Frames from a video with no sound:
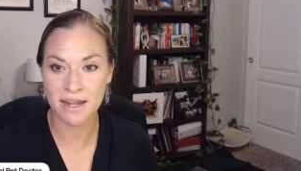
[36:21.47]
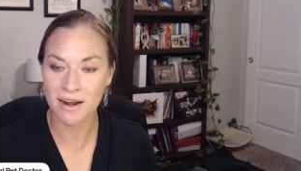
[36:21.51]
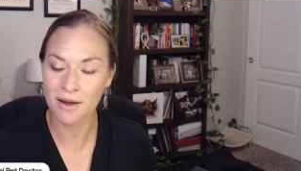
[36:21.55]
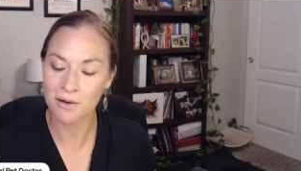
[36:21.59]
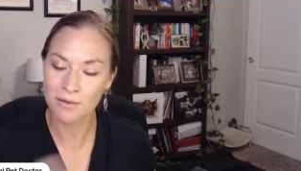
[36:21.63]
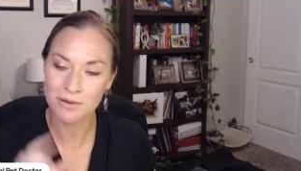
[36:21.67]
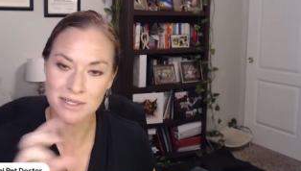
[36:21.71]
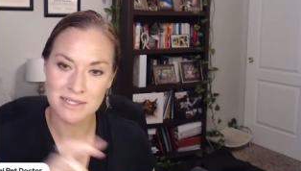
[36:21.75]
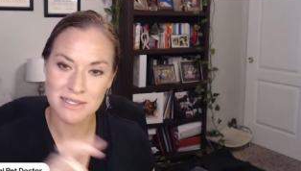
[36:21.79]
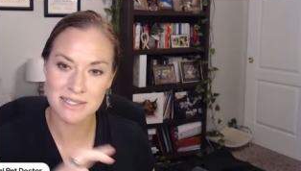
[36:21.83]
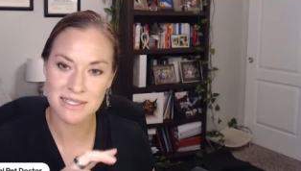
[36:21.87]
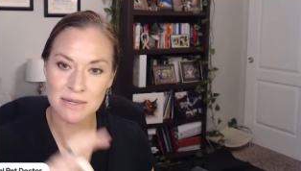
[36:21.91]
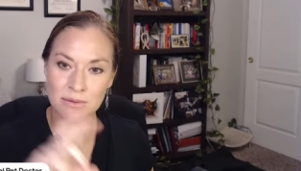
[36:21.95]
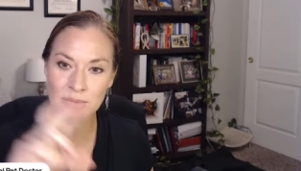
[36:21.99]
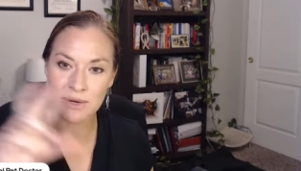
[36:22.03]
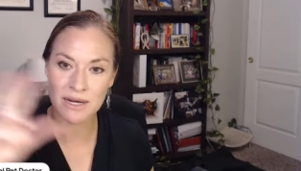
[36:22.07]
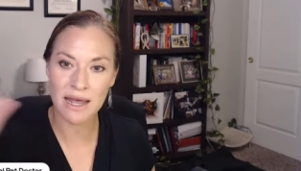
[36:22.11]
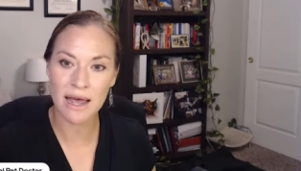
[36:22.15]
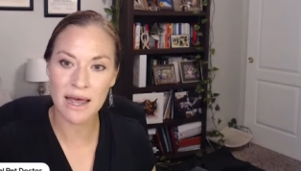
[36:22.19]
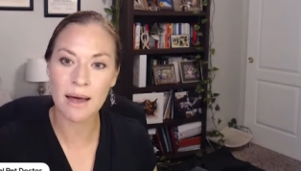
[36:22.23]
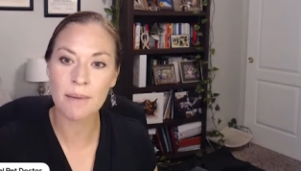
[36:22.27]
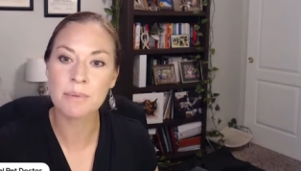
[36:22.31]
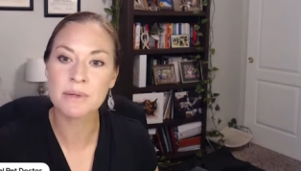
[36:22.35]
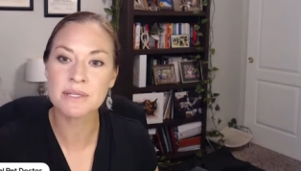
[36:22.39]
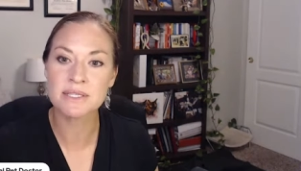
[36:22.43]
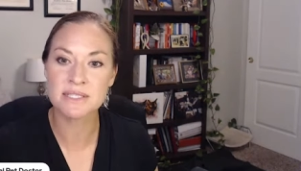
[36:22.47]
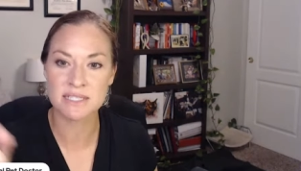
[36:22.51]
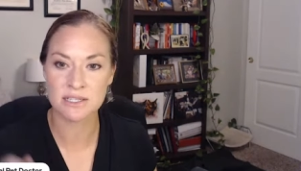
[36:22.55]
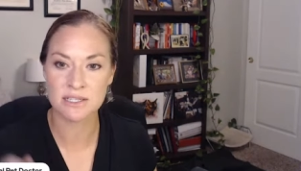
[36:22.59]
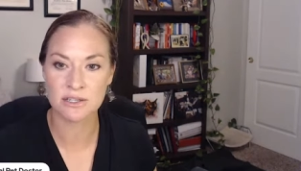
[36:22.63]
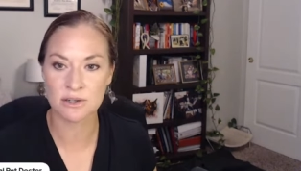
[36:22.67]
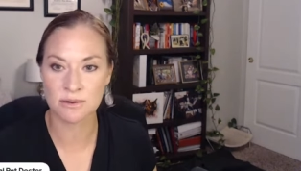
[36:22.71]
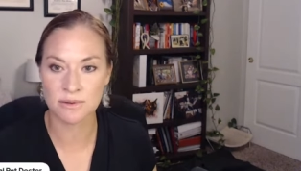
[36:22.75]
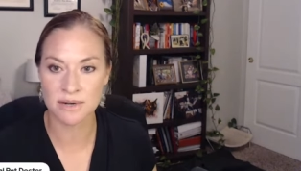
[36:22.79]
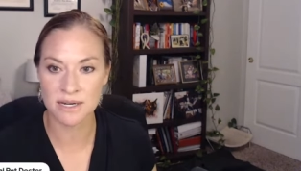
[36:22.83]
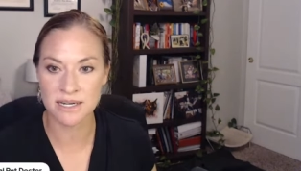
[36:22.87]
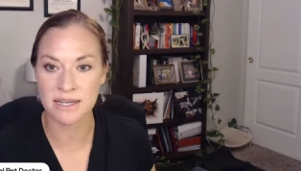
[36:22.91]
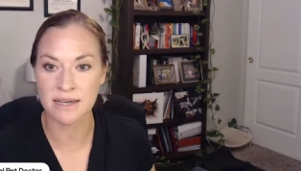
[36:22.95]
I want to see what happens to
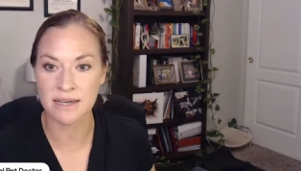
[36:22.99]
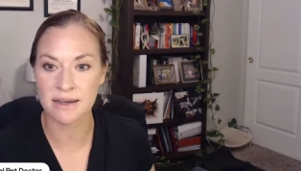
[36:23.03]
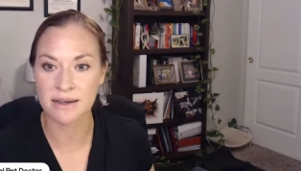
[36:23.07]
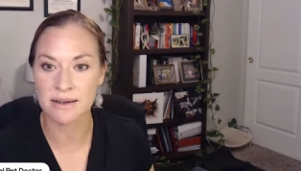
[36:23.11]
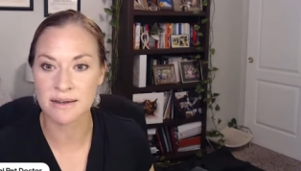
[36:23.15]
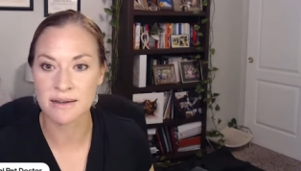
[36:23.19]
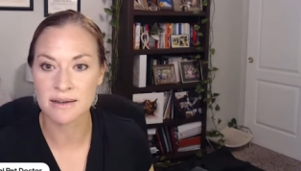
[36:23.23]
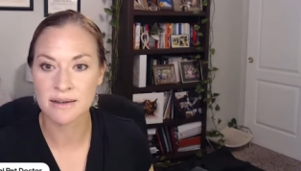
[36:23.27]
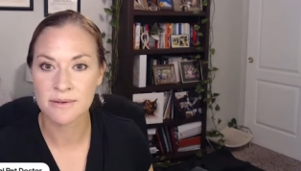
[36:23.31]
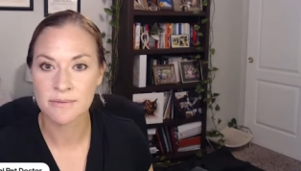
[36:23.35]
Aridia,